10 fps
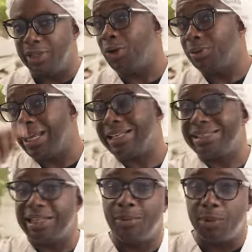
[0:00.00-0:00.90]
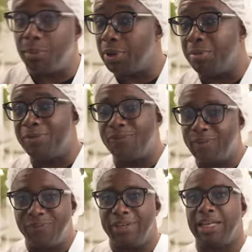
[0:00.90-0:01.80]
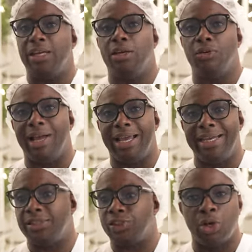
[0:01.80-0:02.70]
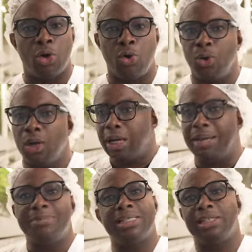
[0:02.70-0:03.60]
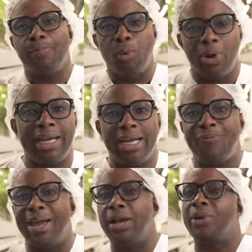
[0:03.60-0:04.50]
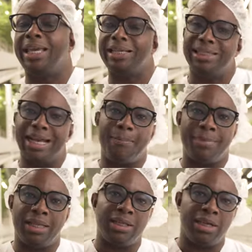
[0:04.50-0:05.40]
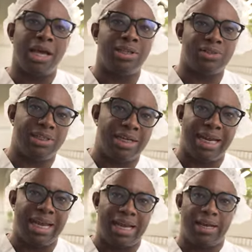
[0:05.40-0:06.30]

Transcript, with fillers: and you know, next summer I'm gonna be 50, right? So I'm disappointed if I don't get to that million dollars in a day.